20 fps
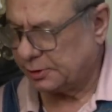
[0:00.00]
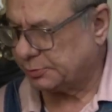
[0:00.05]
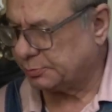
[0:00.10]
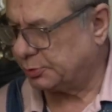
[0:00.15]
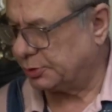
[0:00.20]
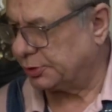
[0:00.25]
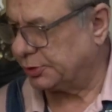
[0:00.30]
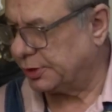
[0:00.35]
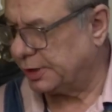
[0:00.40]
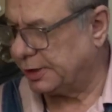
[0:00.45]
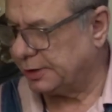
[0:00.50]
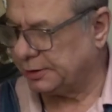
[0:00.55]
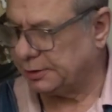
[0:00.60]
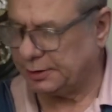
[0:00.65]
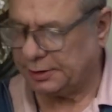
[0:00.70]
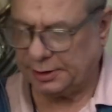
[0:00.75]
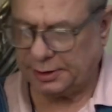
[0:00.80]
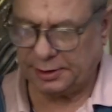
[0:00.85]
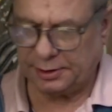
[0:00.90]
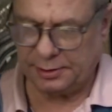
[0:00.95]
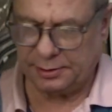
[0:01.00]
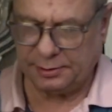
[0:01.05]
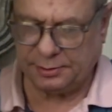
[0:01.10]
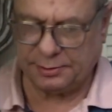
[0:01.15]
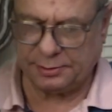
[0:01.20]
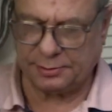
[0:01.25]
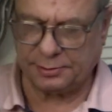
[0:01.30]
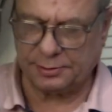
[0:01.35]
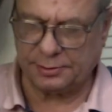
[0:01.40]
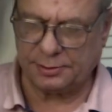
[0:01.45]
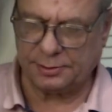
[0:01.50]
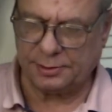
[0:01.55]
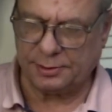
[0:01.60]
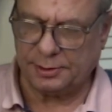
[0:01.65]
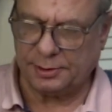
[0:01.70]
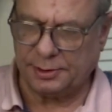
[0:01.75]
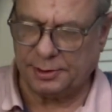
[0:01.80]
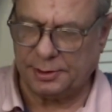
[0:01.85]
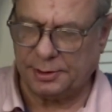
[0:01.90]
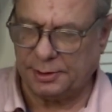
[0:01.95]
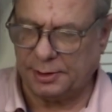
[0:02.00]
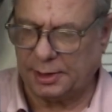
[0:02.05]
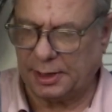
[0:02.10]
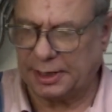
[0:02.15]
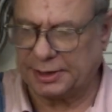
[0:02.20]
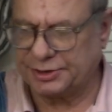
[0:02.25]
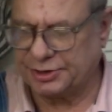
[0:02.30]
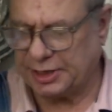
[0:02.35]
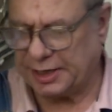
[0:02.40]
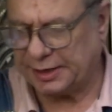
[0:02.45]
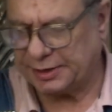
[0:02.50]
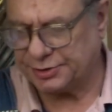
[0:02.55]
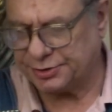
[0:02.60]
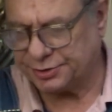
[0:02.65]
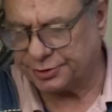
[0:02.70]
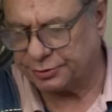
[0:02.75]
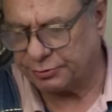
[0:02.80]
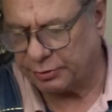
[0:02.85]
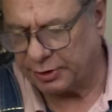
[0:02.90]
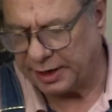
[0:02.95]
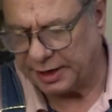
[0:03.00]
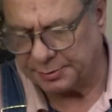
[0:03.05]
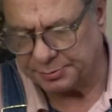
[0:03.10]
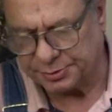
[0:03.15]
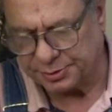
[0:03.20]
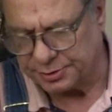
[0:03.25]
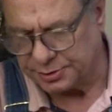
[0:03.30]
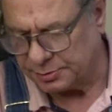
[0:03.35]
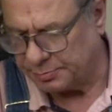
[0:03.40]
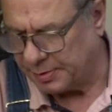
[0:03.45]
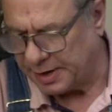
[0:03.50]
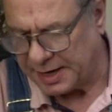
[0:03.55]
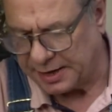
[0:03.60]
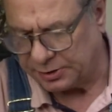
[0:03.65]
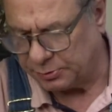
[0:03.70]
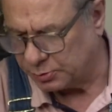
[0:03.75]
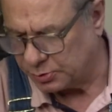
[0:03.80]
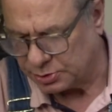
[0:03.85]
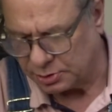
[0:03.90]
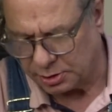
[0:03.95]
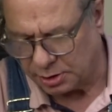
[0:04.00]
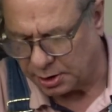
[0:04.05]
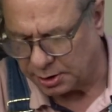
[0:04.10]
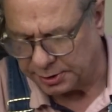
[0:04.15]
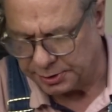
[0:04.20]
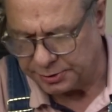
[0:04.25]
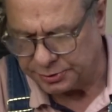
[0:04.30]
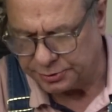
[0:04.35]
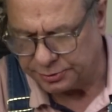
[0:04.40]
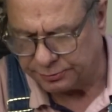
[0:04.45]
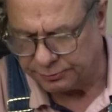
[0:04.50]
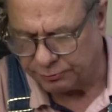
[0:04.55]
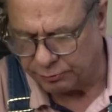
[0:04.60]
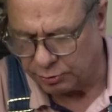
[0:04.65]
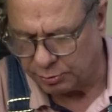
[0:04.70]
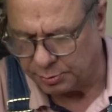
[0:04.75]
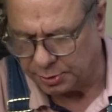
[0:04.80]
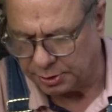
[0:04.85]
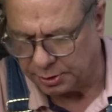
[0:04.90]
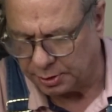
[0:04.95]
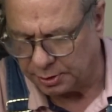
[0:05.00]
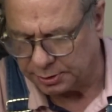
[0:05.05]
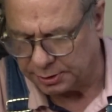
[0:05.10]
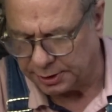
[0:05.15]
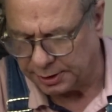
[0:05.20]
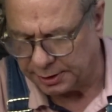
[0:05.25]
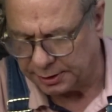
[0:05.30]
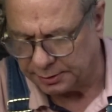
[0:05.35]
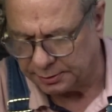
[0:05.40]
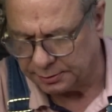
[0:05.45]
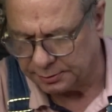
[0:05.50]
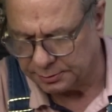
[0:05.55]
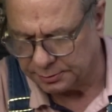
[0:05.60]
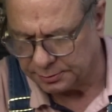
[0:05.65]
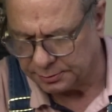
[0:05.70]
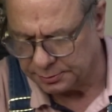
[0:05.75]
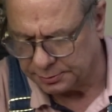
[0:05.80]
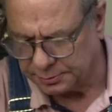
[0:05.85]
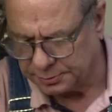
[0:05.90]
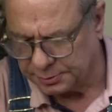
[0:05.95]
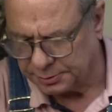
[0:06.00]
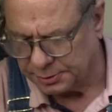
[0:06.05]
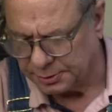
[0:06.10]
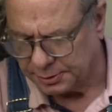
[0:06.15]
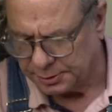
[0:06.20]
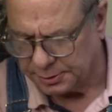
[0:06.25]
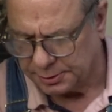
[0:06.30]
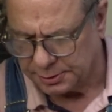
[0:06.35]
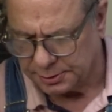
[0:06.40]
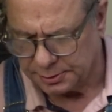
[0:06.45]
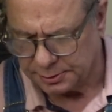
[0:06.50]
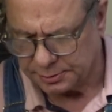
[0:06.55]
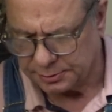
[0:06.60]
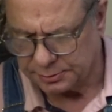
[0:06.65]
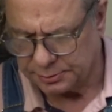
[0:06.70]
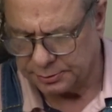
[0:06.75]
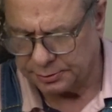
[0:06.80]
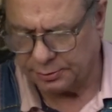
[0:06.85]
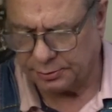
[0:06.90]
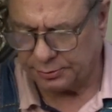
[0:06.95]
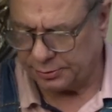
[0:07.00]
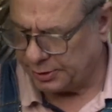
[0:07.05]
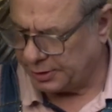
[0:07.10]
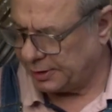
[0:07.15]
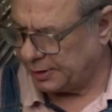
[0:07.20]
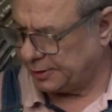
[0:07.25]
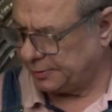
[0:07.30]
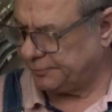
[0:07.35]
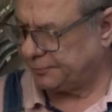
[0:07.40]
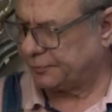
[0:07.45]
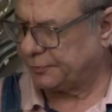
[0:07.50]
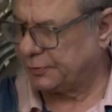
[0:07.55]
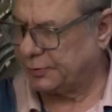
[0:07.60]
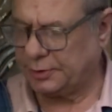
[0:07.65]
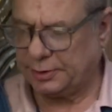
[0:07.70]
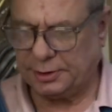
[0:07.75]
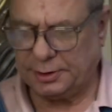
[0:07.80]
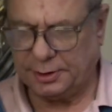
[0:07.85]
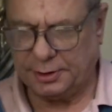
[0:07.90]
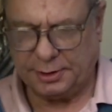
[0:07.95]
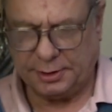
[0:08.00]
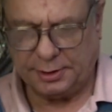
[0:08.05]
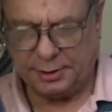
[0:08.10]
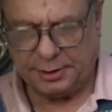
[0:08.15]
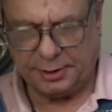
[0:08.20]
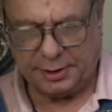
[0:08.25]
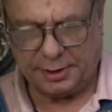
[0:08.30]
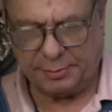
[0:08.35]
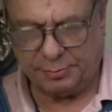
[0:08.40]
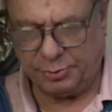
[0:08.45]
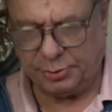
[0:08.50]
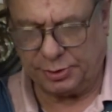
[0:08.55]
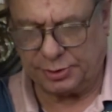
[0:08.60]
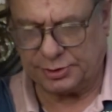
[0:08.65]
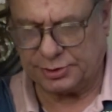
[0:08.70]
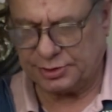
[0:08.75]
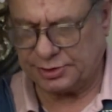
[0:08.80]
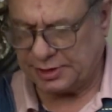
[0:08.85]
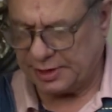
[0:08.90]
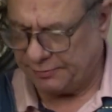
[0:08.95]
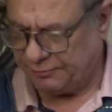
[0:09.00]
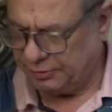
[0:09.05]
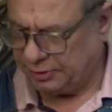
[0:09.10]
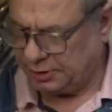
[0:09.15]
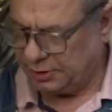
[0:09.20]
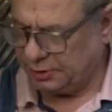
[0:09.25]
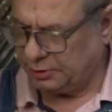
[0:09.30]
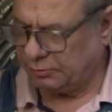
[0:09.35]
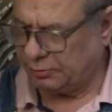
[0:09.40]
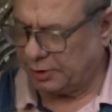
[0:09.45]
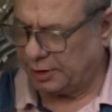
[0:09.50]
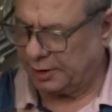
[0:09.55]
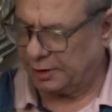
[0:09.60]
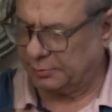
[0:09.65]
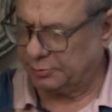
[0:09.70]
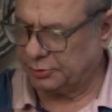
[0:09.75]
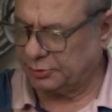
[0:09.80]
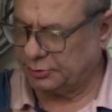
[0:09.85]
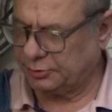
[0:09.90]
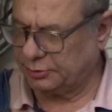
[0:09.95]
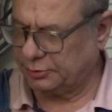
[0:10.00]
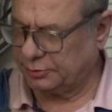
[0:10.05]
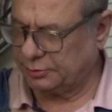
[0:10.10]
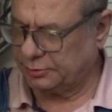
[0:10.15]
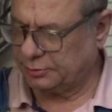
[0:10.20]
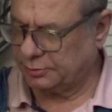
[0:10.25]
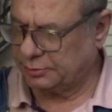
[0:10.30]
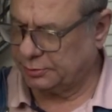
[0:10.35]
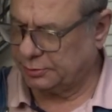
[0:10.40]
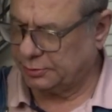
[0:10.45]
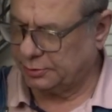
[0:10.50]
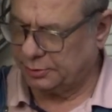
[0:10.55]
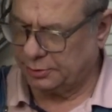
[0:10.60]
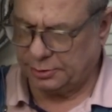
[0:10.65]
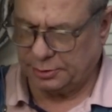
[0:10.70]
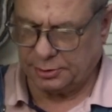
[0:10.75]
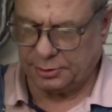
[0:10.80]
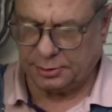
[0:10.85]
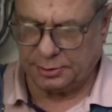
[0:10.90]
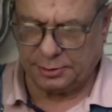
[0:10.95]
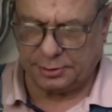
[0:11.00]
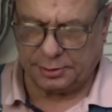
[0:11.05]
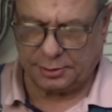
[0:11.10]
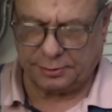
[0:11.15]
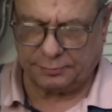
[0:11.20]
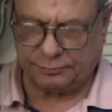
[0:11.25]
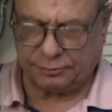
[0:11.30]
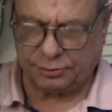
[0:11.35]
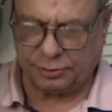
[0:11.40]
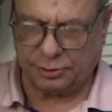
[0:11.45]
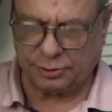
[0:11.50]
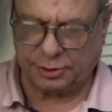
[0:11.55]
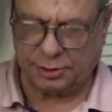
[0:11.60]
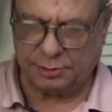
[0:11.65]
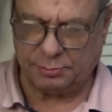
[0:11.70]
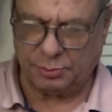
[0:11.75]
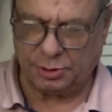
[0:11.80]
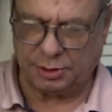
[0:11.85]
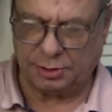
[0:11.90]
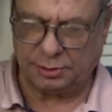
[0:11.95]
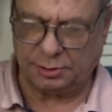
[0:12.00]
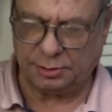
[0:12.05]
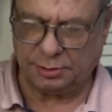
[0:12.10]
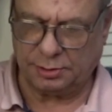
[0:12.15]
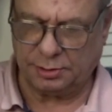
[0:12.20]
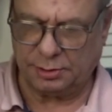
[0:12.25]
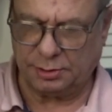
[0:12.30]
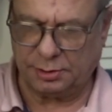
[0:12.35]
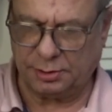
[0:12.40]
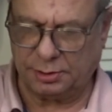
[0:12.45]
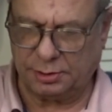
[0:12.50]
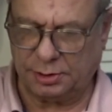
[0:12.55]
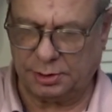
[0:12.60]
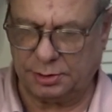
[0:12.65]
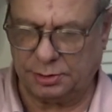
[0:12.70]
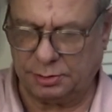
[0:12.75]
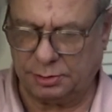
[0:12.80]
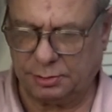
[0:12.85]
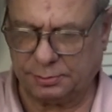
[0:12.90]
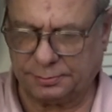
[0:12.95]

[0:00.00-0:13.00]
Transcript: put that there. I changed to grams because the math was a lot easier for me on that. Zero that. And put 70 grams of turkey meat in each.